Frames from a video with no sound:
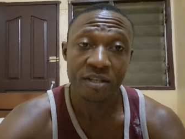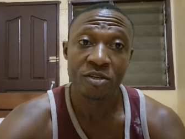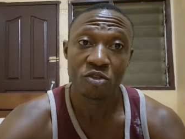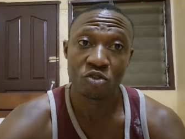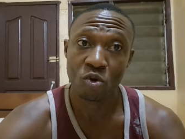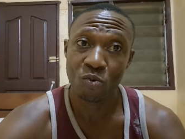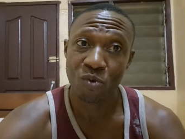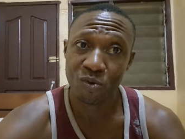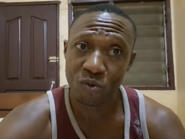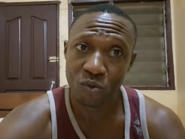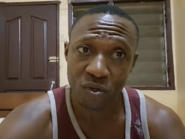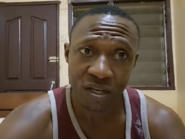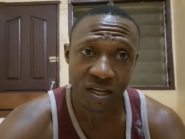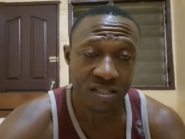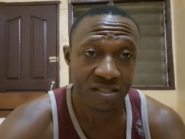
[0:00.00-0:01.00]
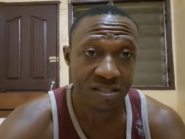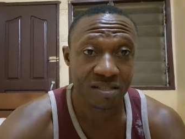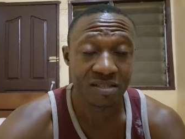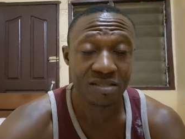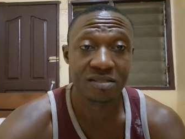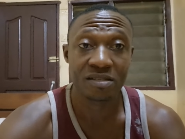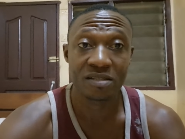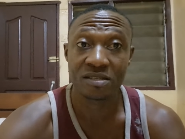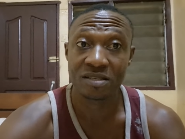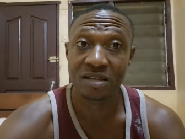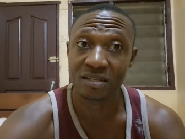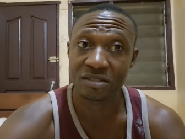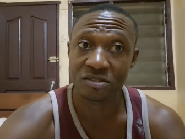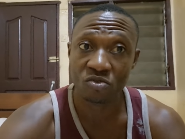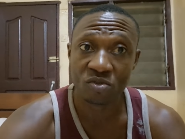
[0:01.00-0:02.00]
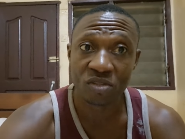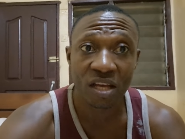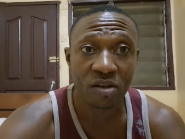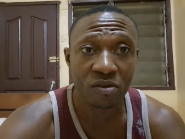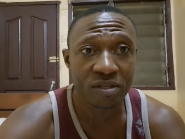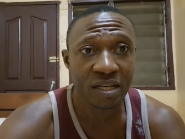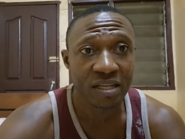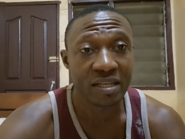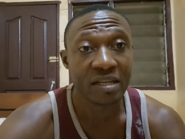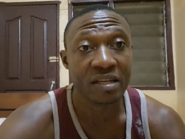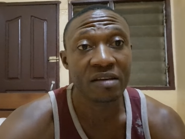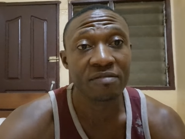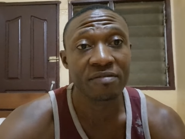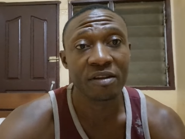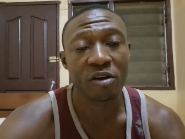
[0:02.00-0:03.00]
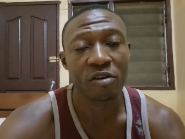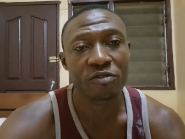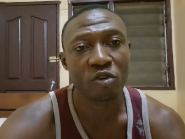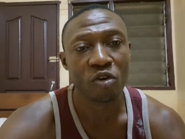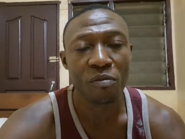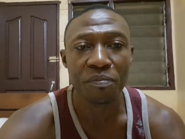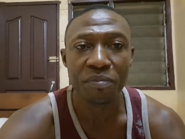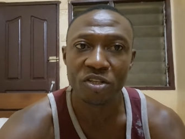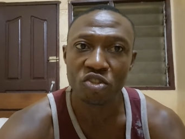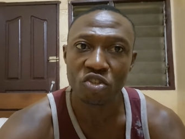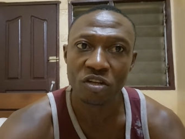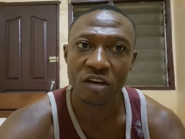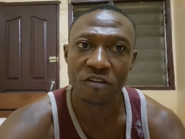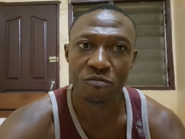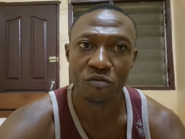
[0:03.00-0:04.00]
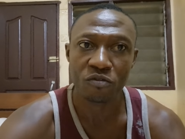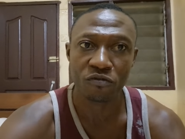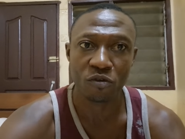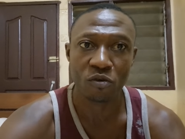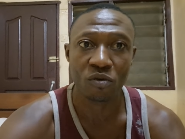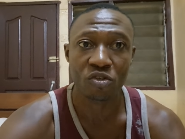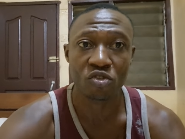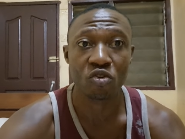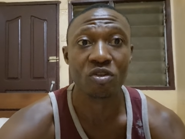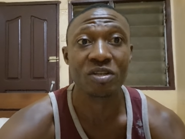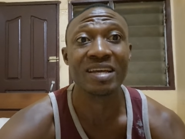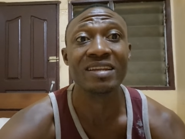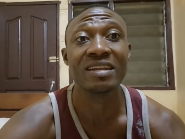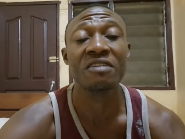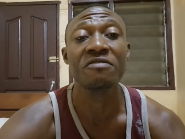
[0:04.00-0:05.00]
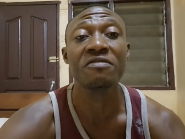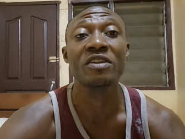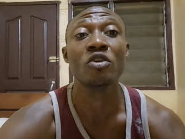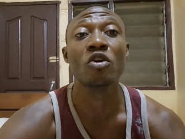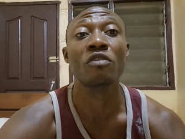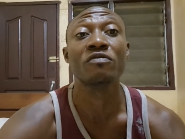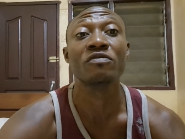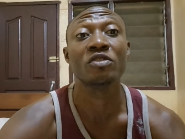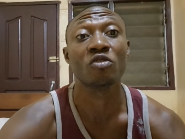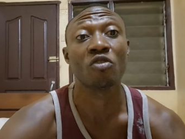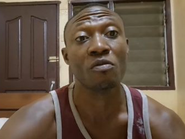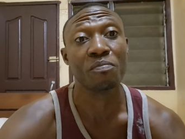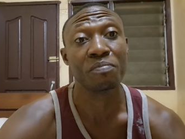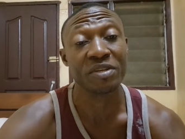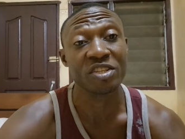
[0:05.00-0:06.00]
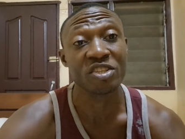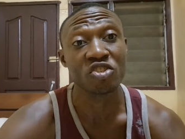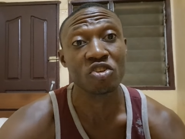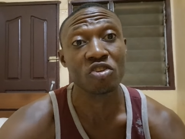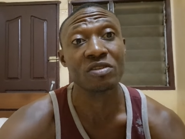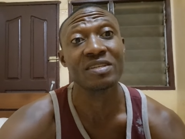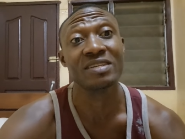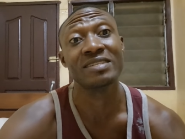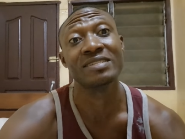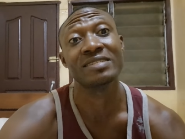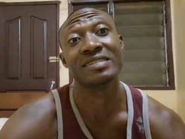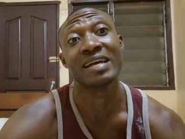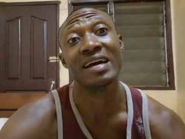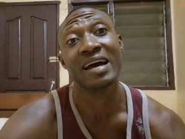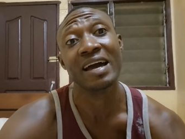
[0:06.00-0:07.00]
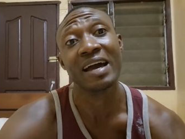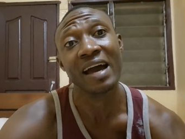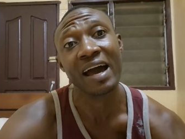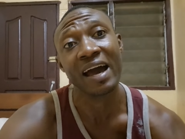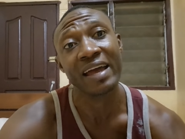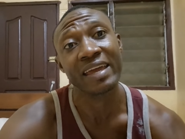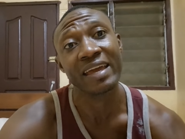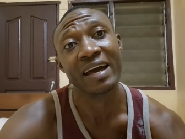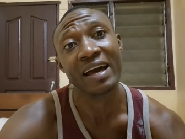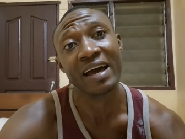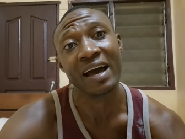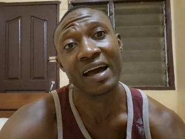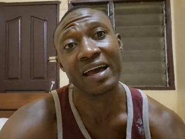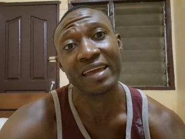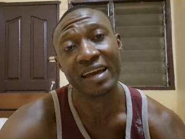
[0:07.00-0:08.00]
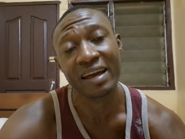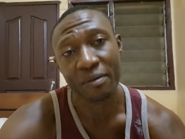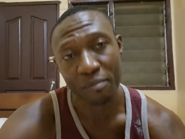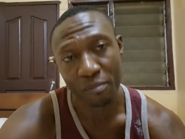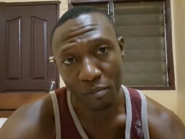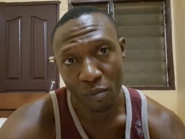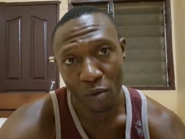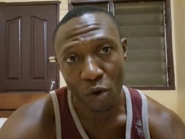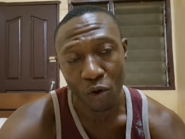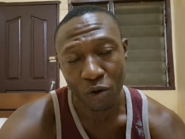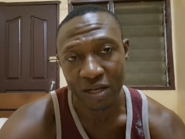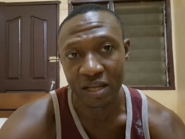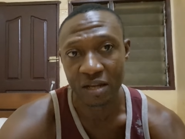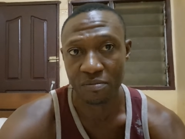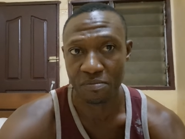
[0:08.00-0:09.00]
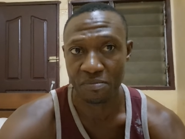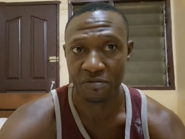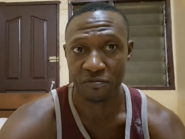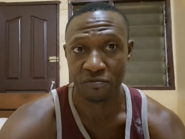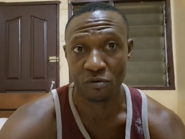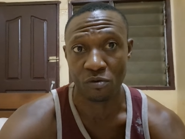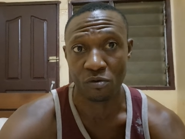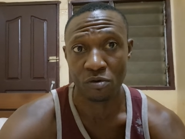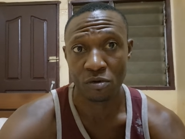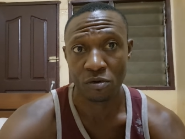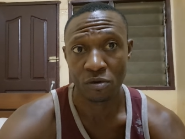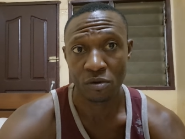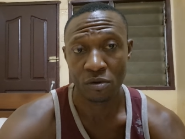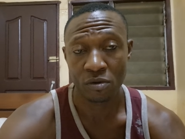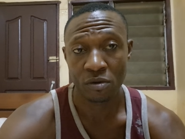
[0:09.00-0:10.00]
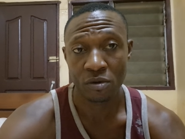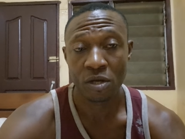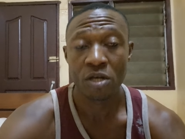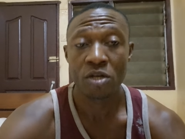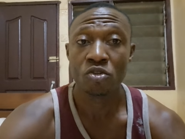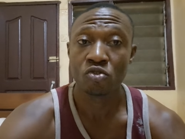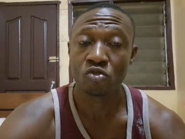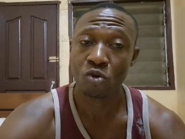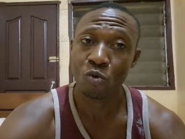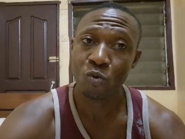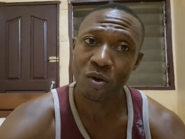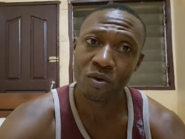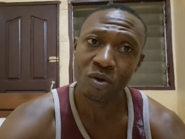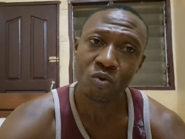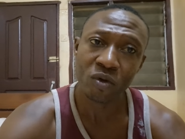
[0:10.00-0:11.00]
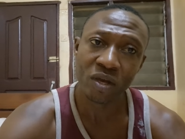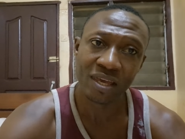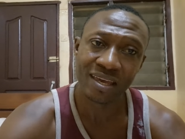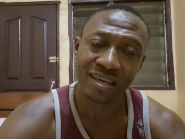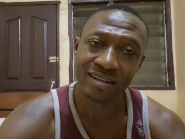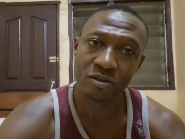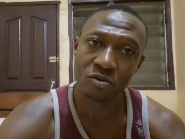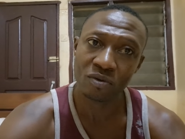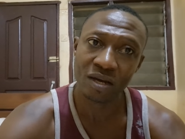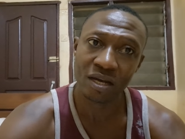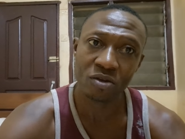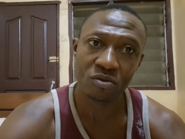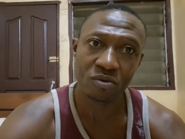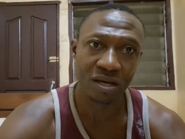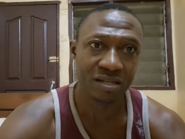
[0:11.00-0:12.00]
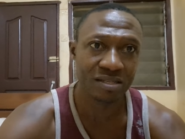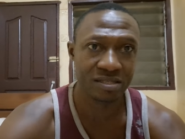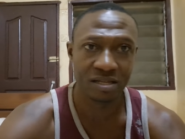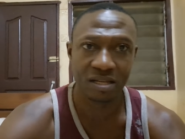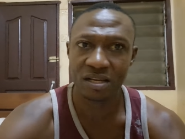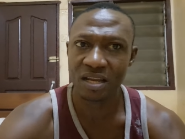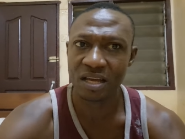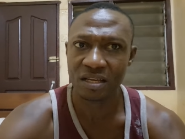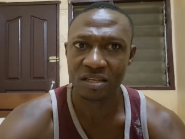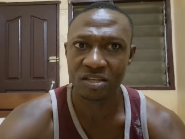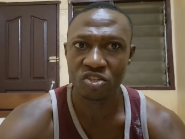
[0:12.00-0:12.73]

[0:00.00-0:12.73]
So when you look at it, is that to tell you that the level of the competition have moved forward. So the level of the competition is now higher, more than before. So when you look again, look at like